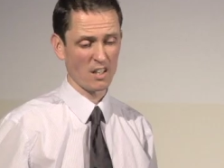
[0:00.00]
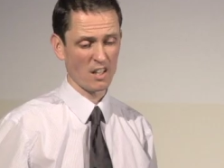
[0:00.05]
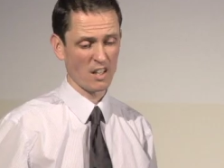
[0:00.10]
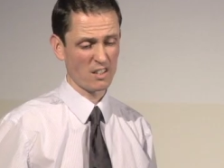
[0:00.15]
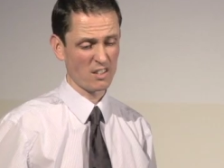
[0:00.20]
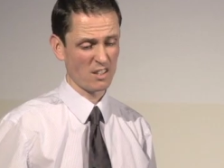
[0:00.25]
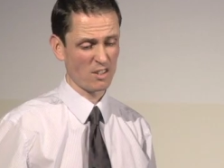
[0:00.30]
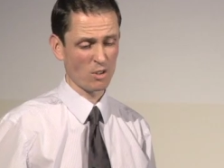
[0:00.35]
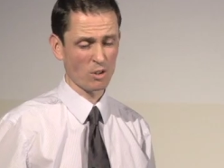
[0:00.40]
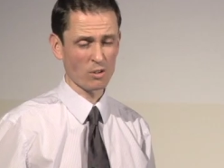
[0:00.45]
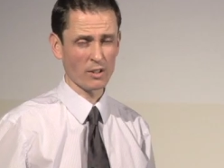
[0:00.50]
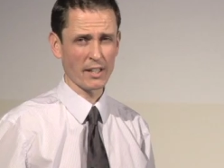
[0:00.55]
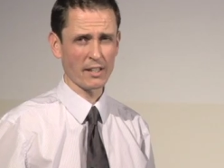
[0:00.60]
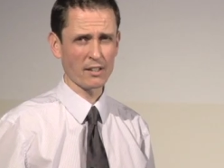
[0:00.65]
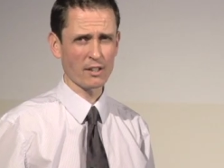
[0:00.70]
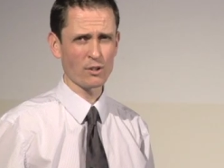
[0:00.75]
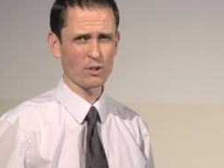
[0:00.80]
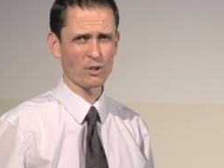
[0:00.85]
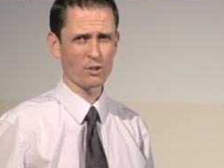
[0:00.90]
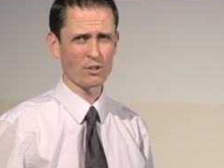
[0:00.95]
and in all
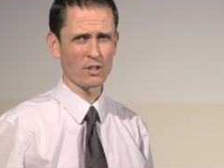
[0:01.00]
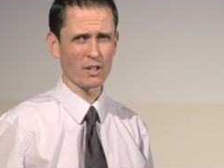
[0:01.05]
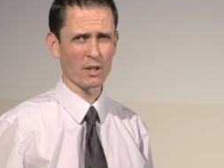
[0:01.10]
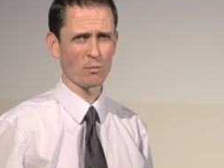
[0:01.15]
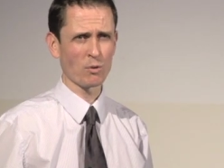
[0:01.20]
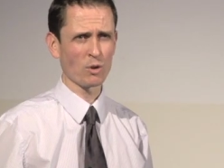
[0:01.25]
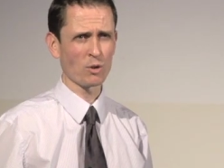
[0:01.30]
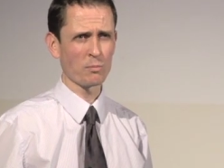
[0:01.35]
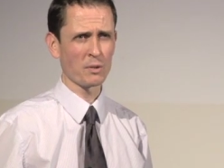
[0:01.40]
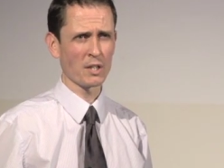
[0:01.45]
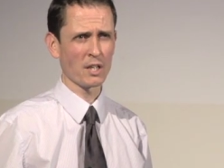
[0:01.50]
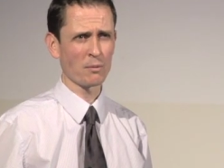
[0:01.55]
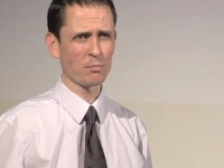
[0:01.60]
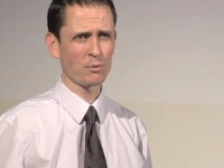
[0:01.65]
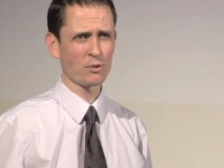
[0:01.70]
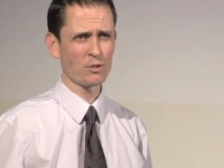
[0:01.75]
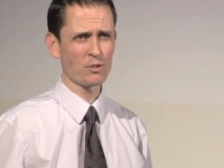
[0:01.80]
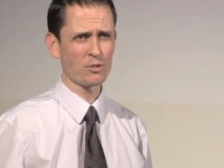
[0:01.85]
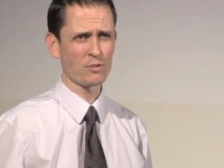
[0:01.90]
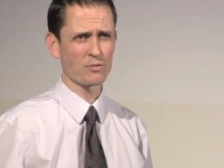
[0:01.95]
likelihood it will be
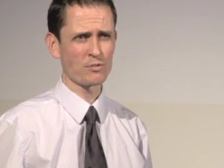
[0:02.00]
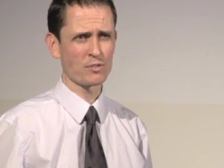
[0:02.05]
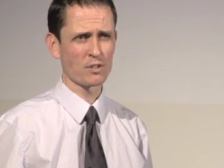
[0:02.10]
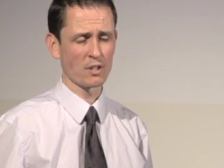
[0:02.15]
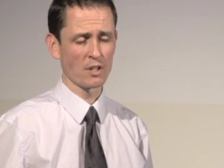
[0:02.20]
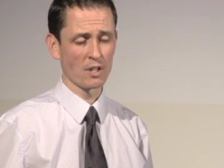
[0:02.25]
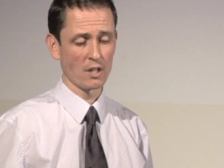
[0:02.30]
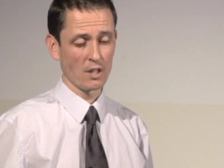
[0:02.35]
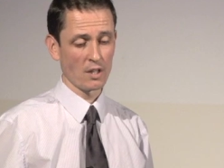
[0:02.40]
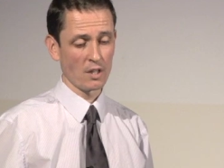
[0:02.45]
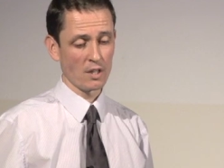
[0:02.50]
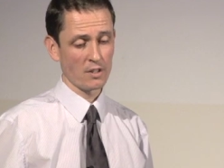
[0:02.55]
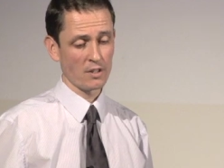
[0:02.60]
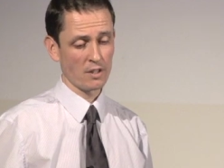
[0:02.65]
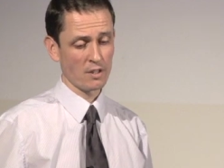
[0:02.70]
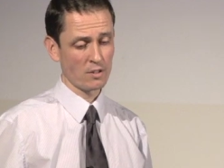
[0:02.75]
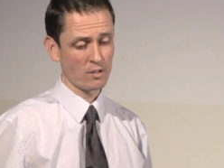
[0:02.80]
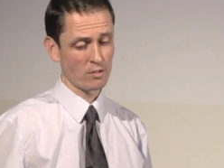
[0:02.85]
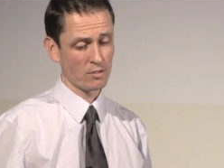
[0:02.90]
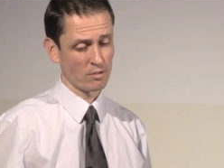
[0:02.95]
approved.
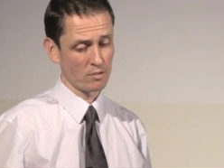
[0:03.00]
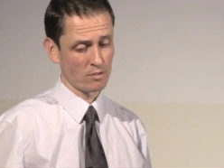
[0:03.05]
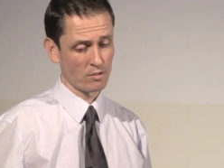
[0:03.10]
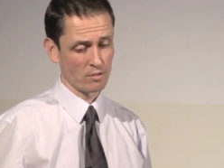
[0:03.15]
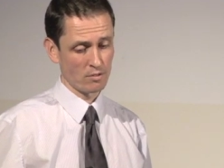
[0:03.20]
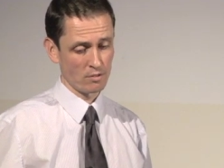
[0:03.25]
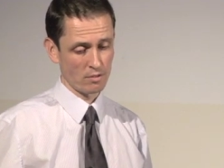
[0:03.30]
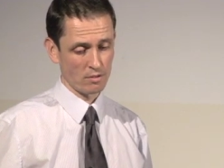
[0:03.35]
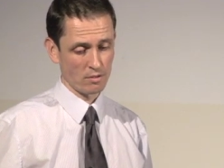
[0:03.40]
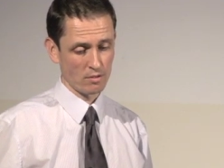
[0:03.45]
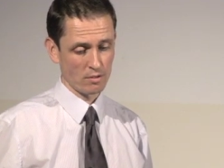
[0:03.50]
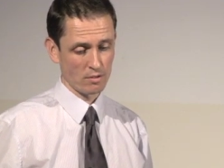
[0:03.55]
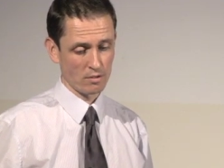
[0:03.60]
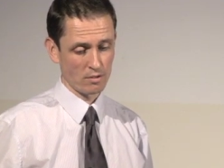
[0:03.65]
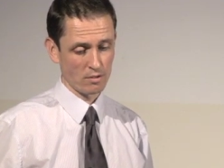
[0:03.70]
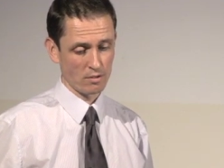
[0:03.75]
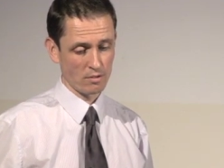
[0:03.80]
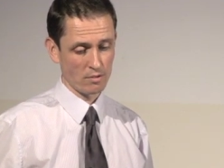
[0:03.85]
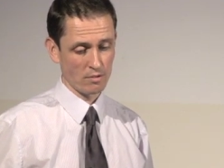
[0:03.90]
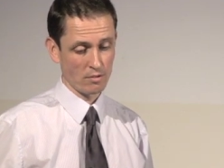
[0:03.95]
Now,
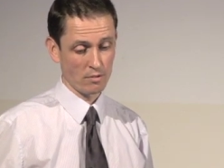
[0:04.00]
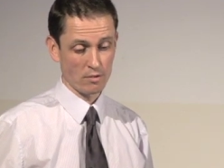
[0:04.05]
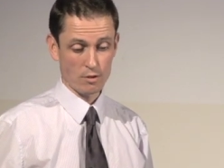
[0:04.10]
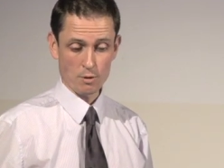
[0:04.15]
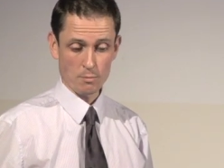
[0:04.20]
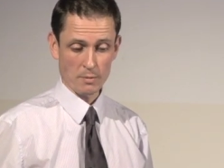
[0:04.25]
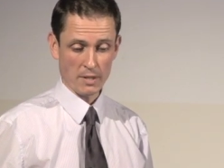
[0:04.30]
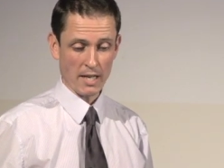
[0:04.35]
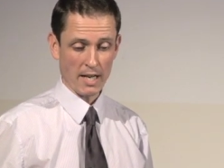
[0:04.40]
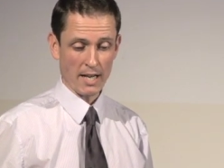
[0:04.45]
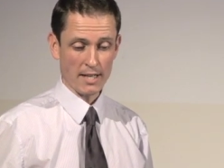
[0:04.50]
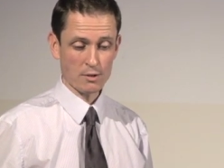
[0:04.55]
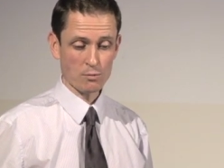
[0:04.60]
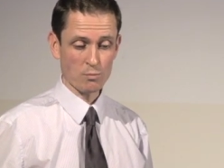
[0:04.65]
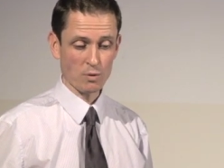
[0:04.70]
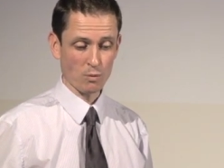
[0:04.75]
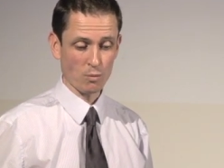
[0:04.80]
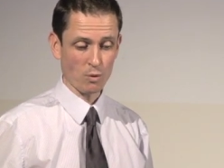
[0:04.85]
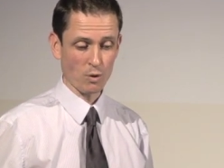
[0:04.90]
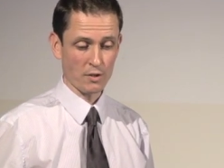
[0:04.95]
you may ask,
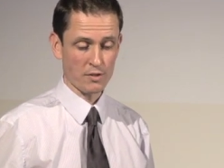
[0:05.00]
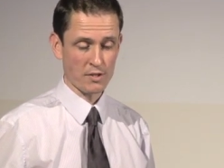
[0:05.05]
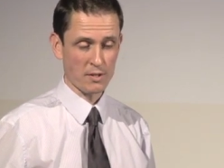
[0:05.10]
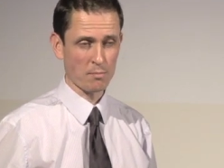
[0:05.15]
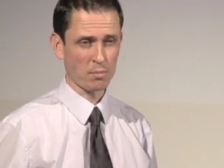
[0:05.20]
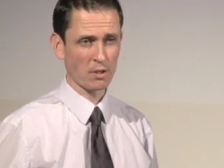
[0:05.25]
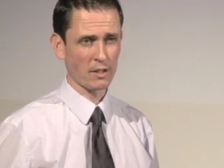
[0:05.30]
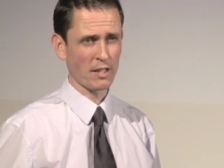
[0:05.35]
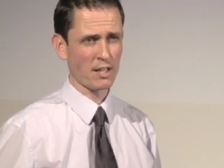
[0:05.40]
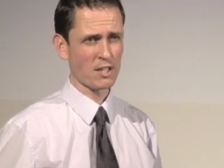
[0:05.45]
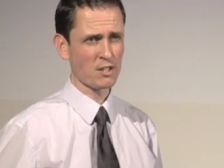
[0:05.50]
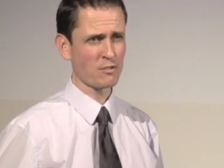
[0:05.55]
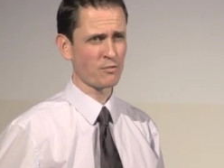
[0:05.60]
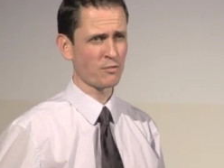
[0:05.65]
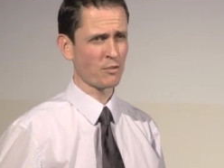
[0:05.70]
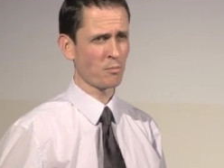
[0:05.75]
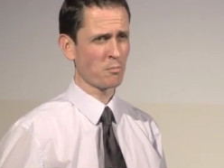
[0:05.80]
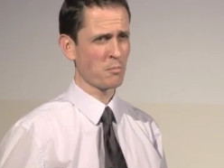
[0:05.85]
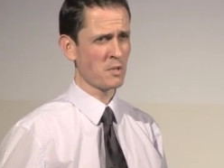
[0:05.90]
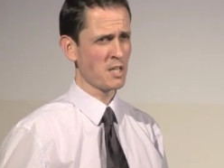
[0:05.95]
well, what is the implication
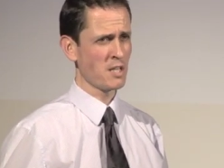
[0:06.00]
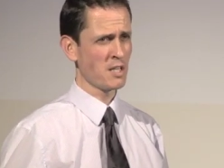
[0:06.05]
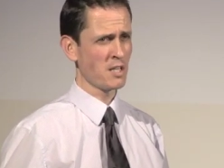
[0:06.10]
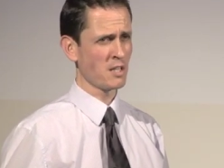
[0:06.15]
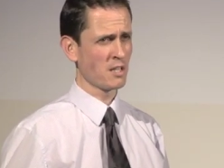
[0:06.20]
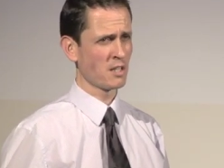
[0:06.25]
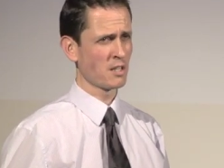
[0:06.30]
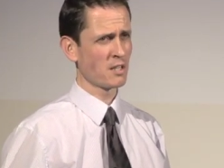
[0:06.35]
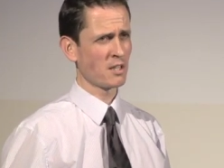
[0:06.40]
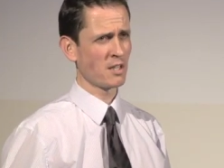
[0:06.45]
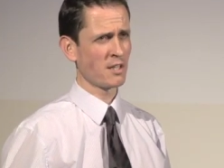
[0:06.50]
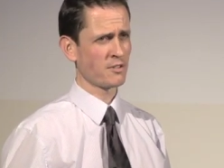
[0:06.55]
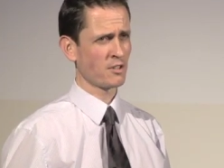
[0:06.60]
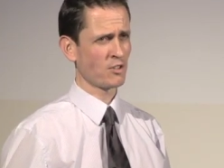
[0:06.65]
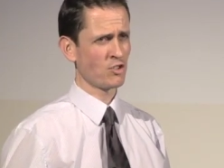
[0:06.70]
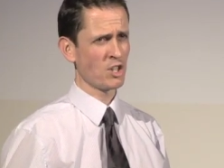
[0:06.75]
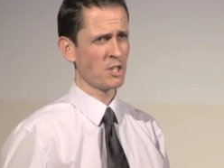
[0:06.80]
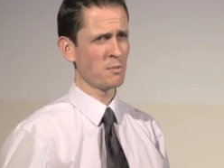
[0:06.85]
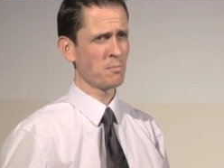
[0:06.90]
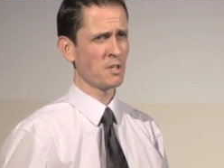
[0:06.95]
for me as a
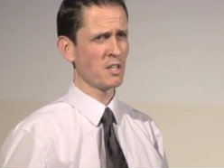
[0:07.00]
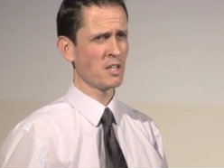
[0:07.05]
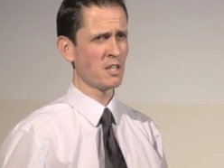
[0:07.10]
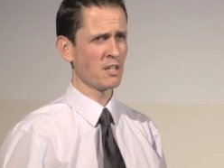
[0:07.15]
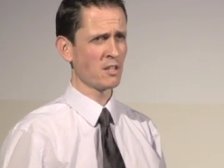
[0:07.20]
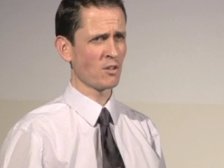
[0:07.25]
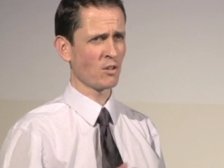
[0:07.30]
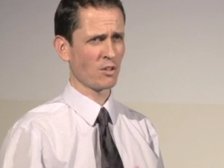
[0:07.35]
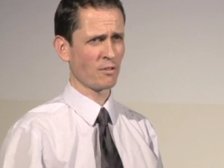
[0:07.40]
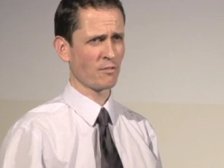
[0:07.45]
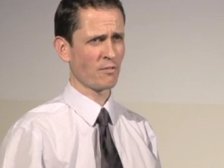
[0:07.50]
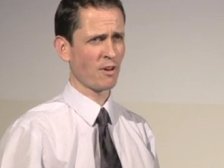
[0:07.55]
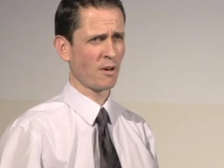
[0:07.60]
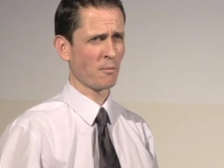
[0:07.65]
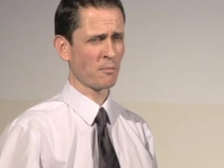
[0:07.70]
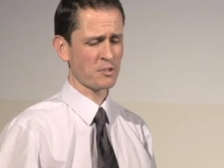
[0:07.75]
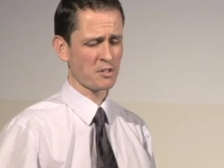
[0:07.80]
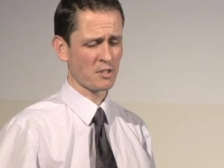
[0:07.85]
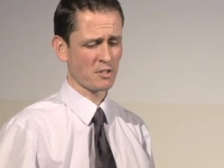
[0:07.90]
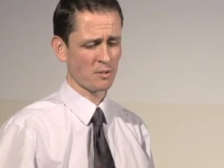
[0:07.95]
GP or a
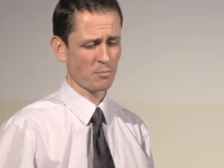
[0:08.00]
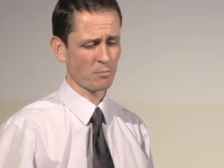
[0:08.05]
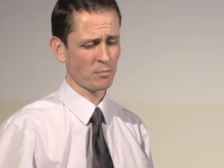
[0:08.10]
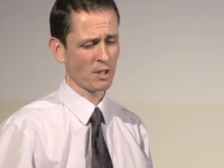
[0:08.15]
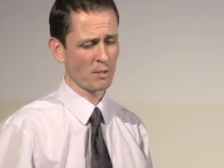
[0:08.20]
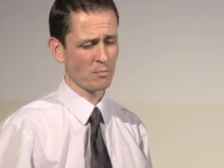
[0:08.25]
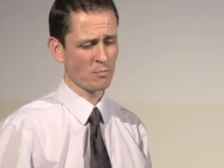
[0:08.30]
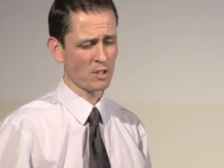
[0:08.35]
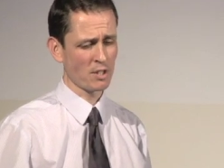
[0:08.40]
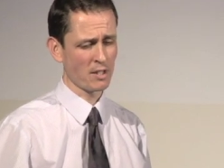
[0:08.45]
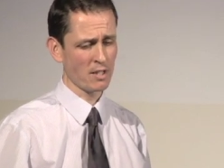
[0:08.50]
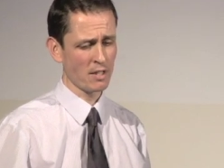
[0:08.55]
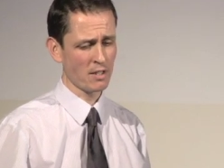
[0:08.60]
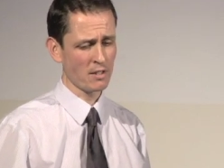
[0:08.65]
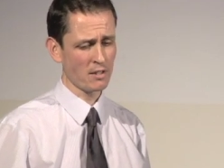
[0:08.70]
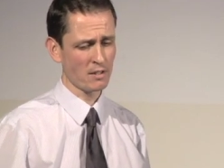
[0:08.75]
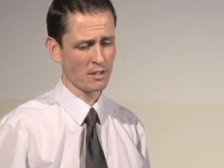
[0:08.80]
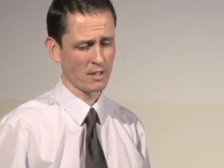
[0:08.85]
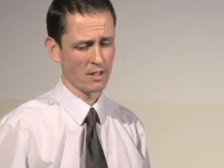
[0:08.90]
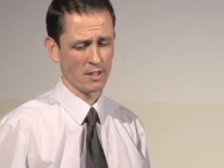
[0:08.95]
pharmacist in primary
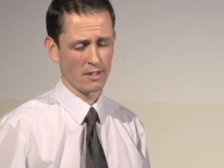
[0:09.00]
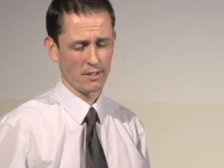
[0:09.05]
care?